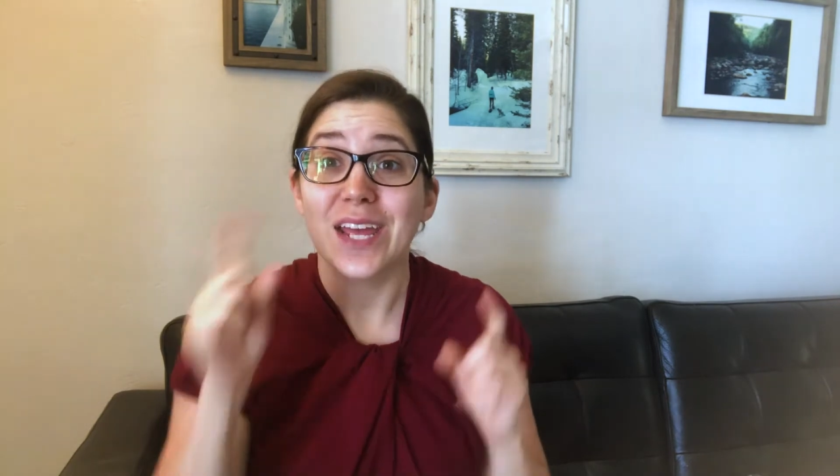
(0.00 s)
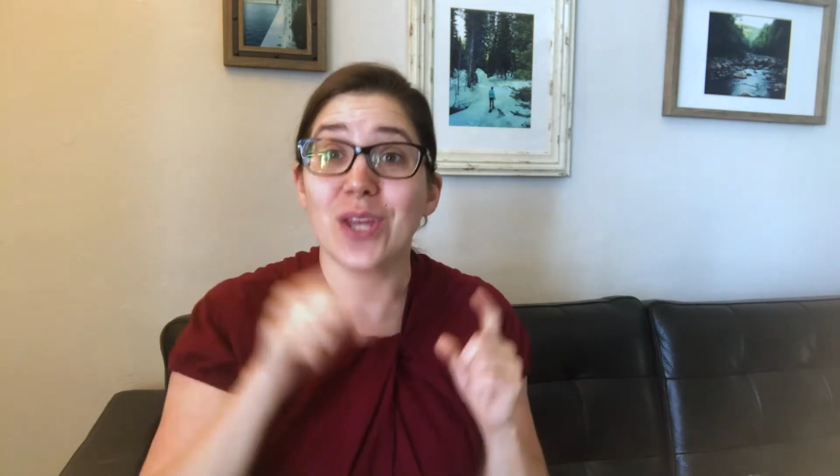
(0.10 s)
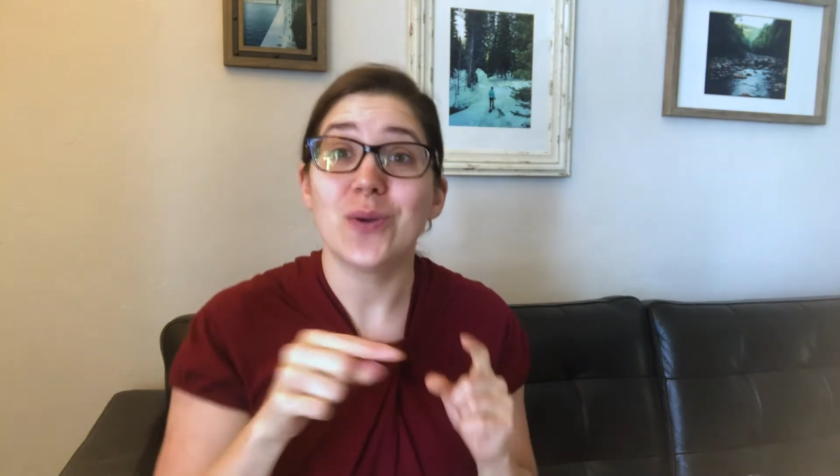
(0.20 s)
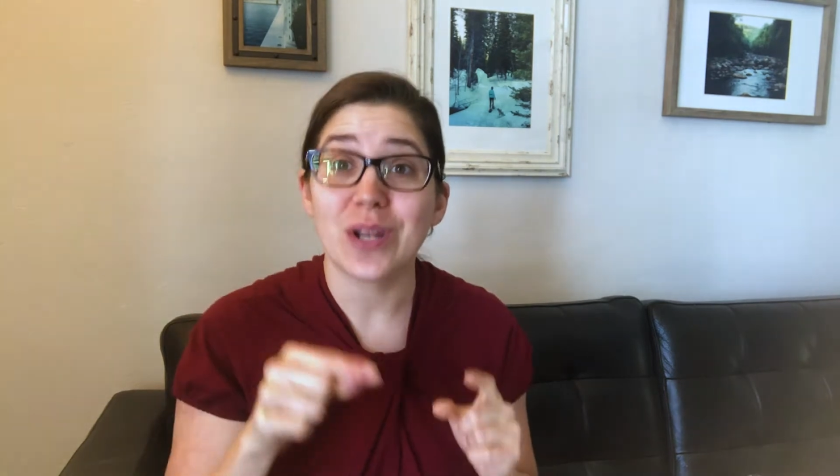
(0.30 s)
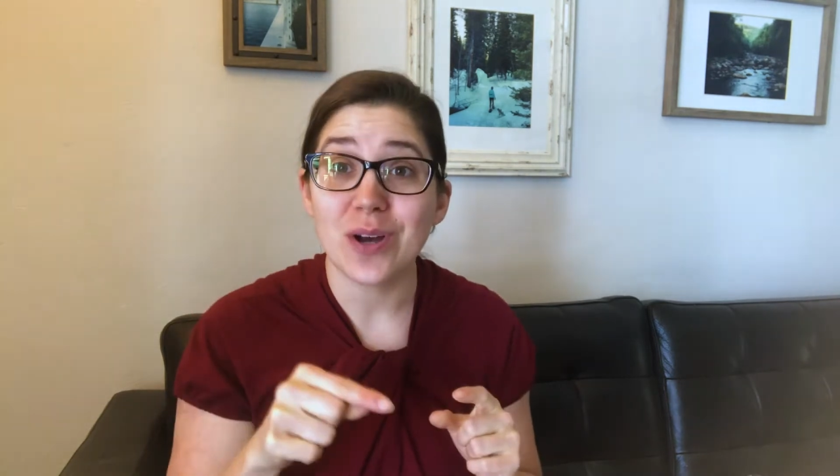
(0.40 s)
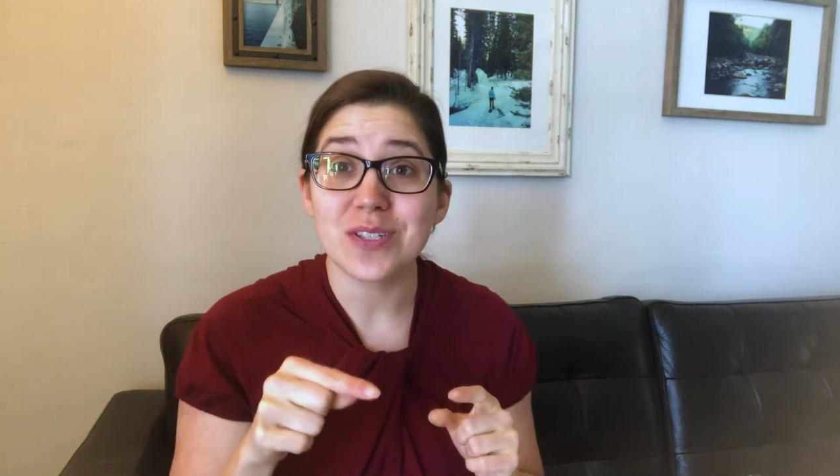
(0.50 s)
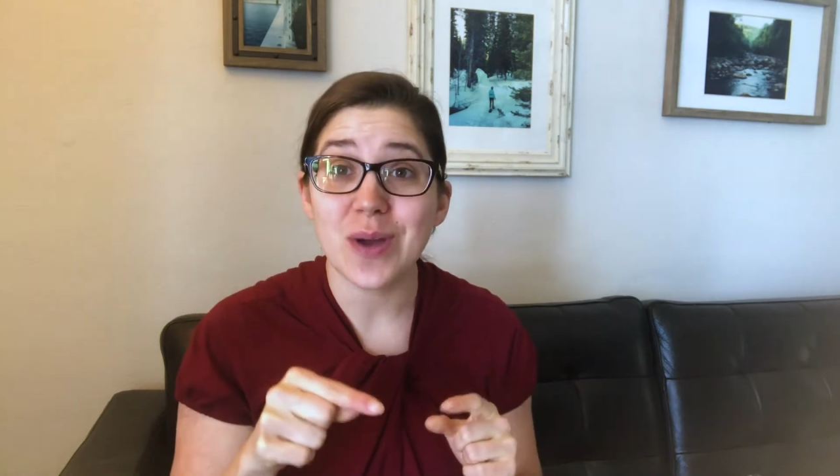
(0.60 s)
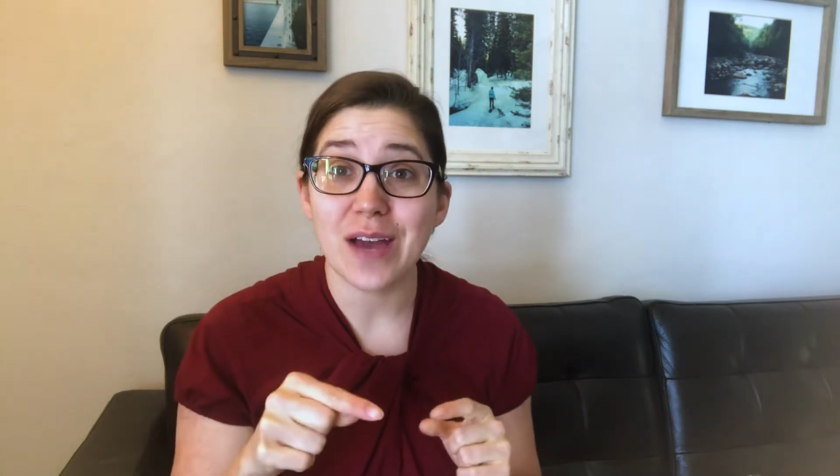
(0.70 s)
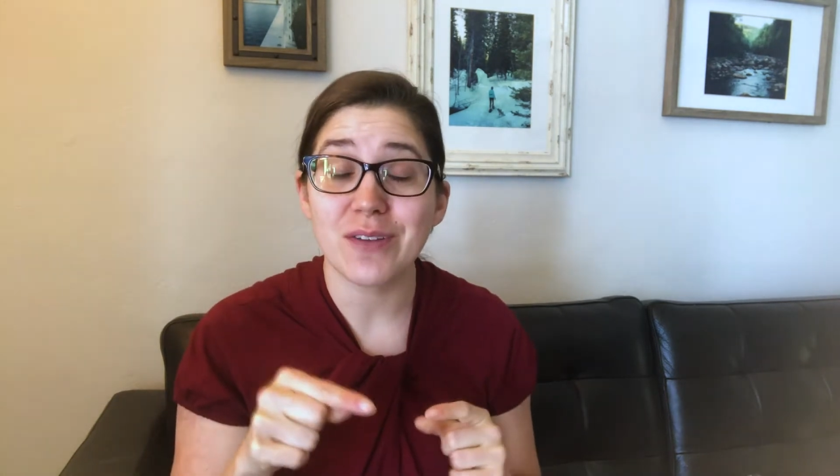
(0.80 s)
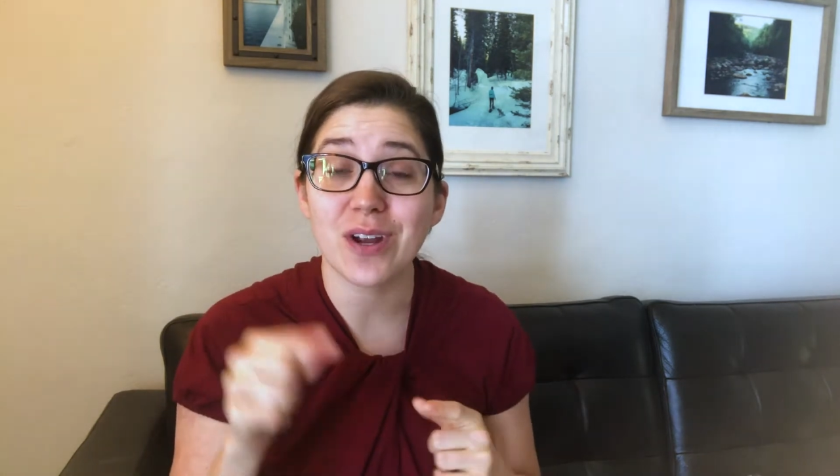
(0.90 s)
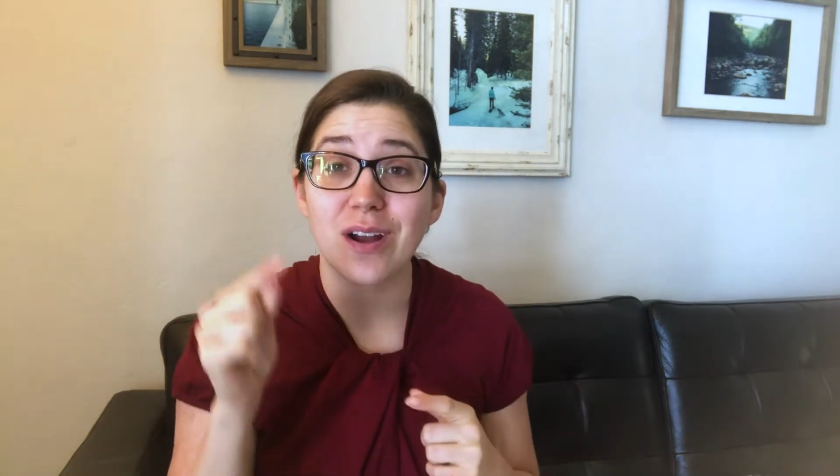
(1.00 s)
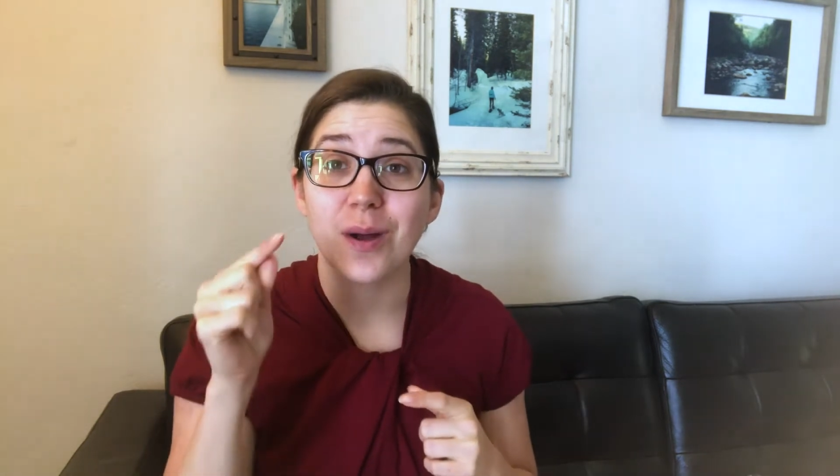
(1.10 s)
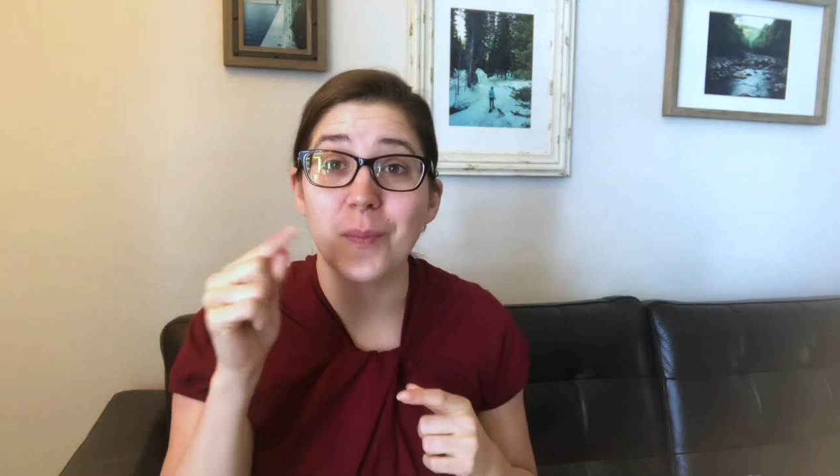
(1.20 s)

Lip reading: you can also have your